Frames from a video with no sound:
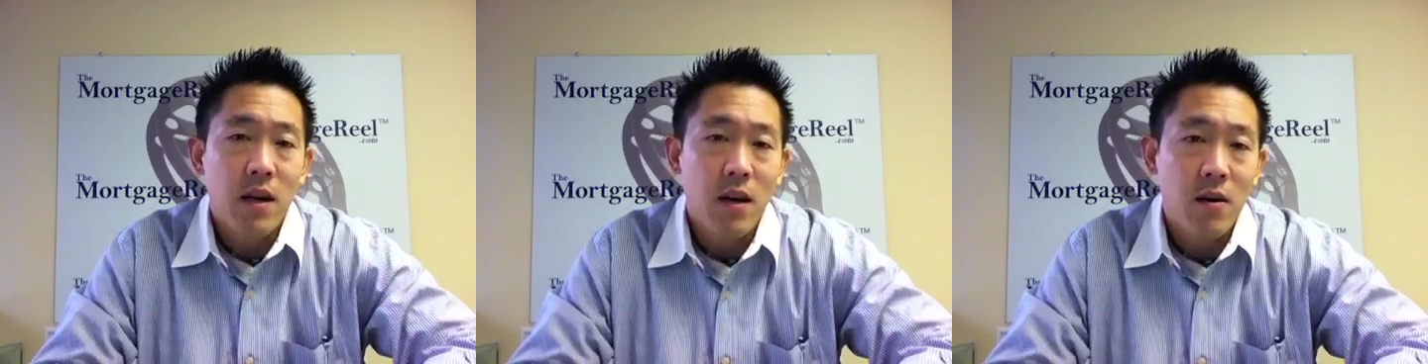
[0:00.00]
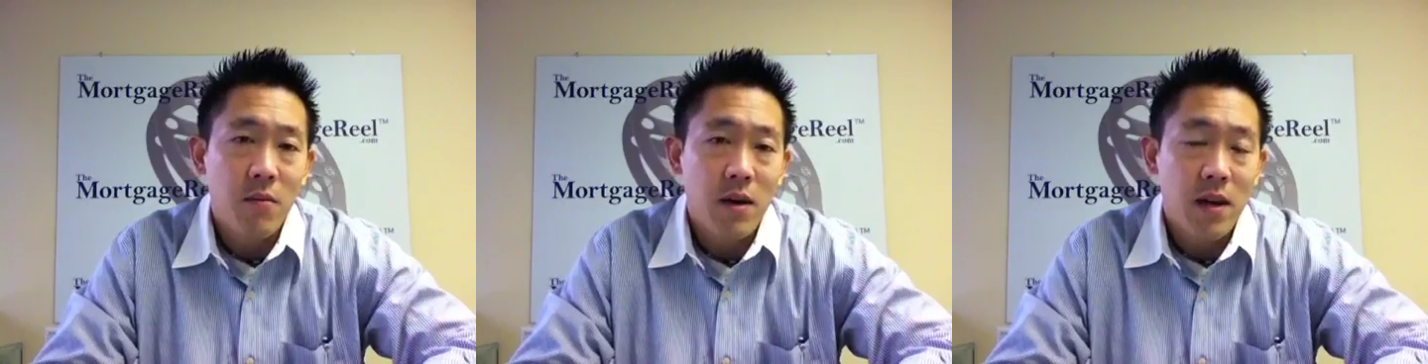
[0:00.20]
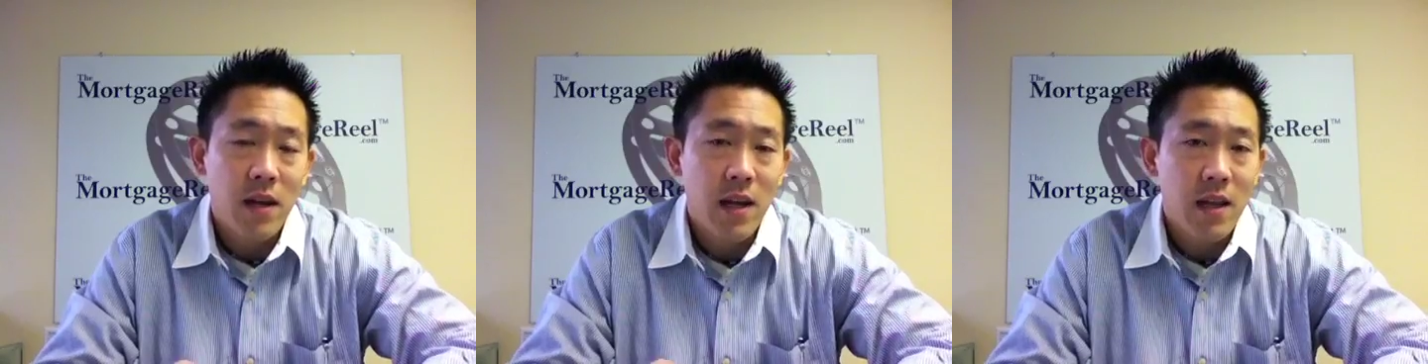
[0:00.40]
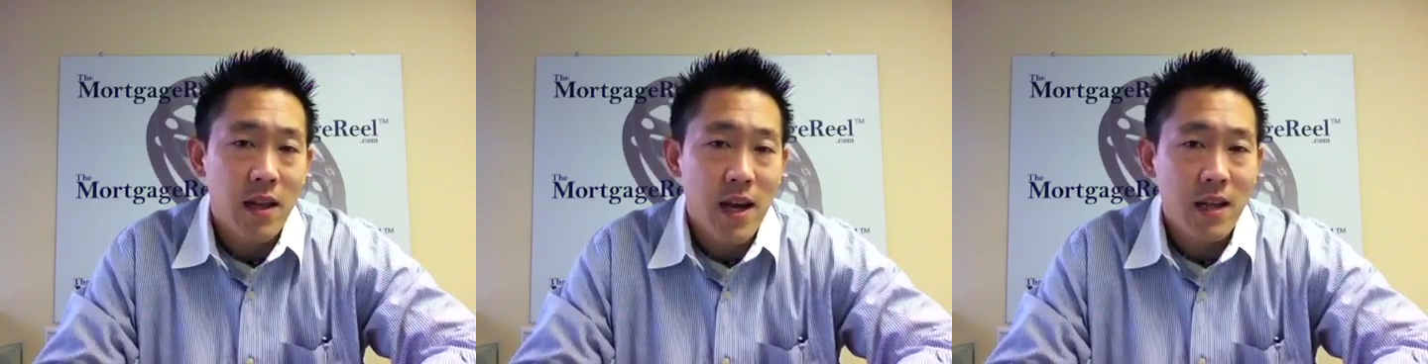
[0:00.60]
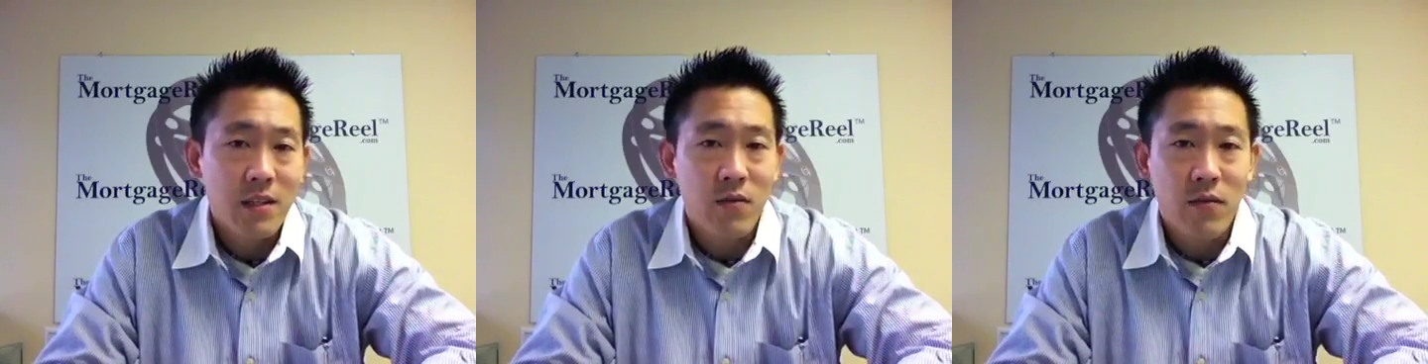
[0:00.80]
And again,
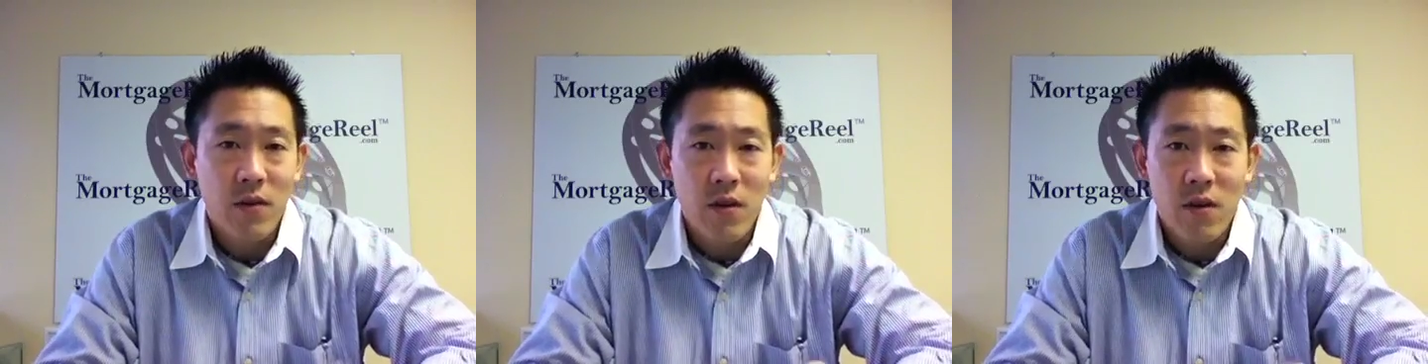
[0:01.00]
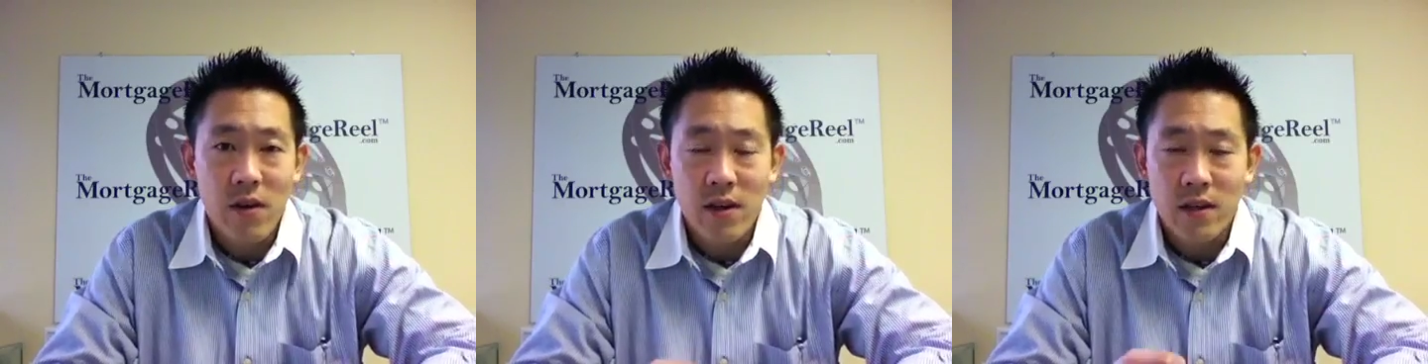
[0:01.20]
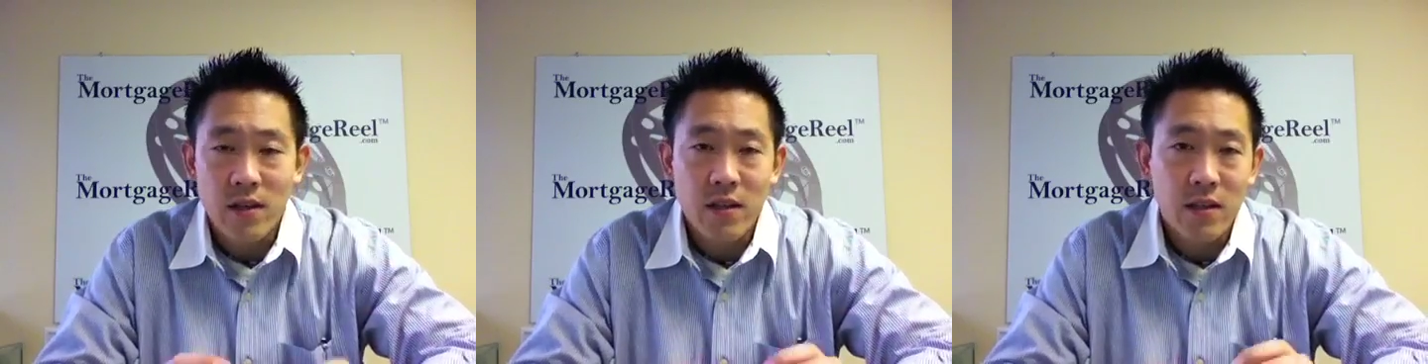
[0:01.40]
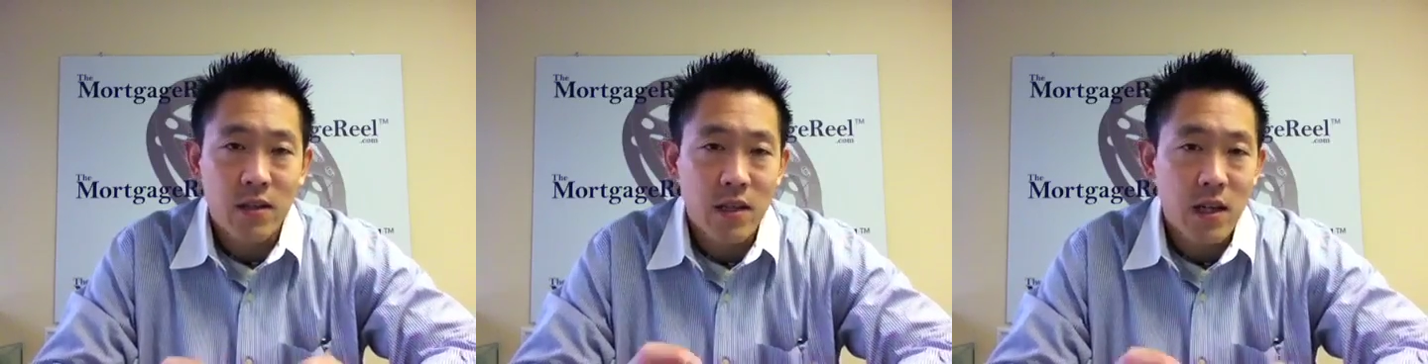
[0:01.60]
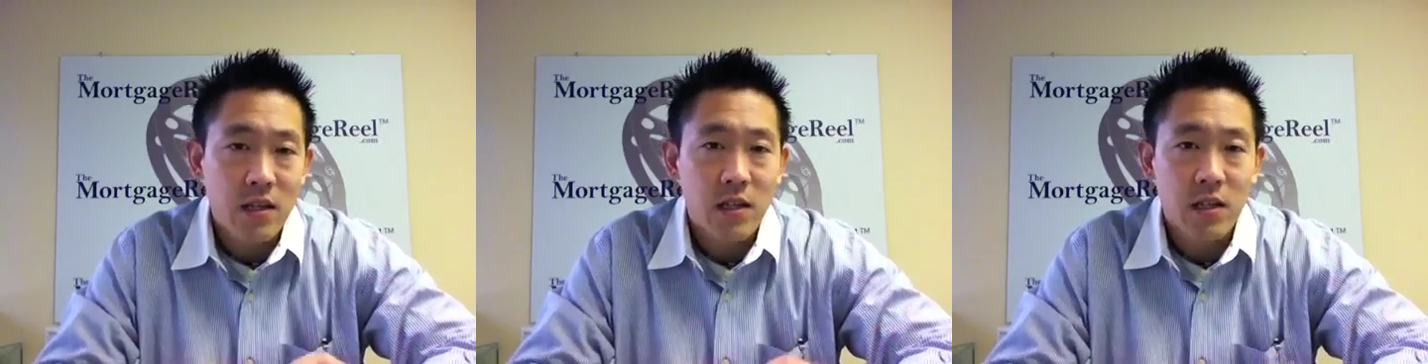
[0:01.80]
that's very
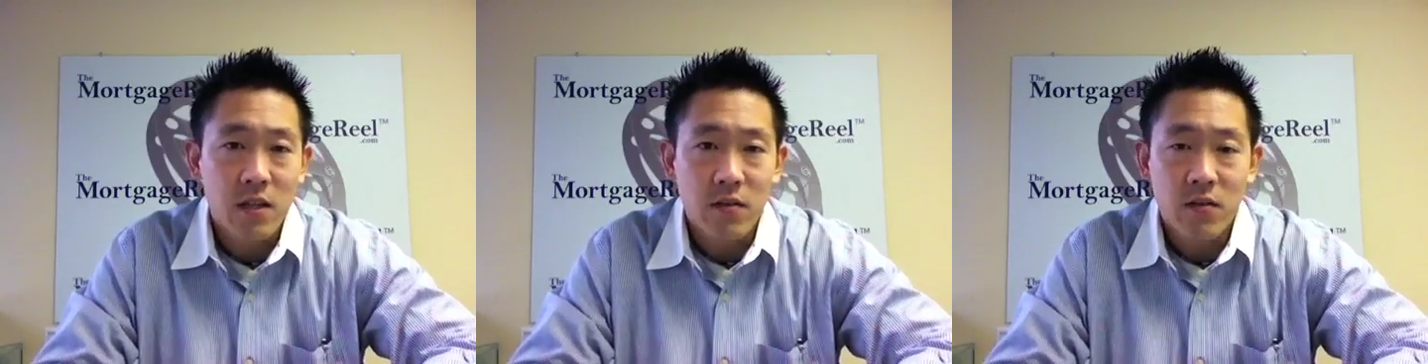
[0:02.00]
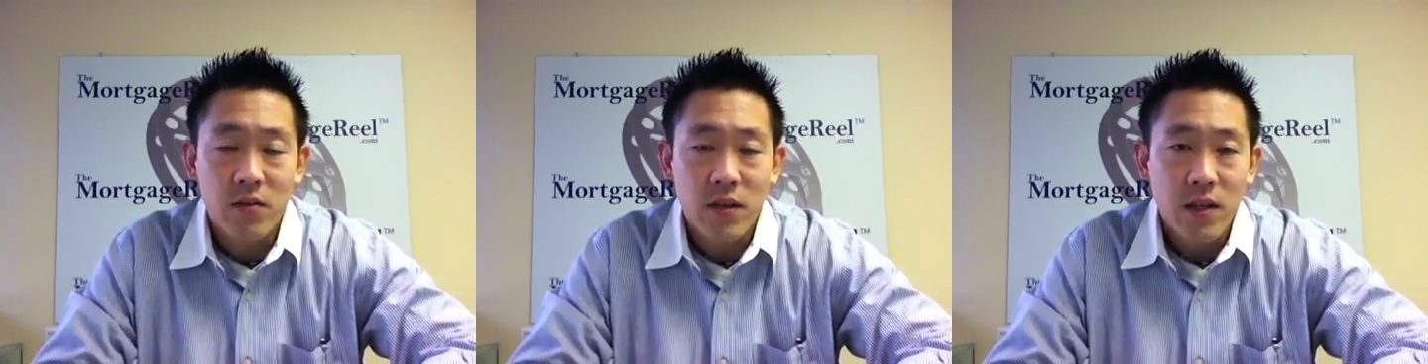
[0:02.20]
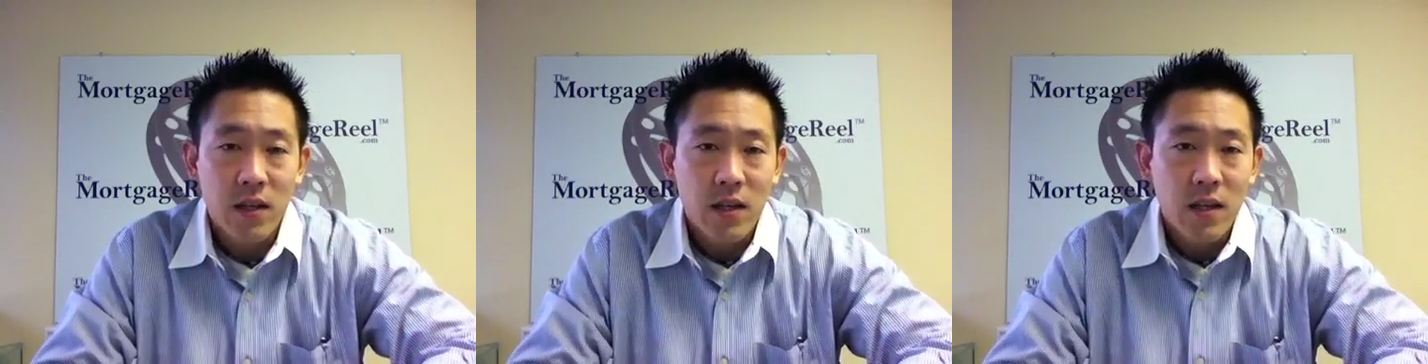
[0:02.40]
sensitive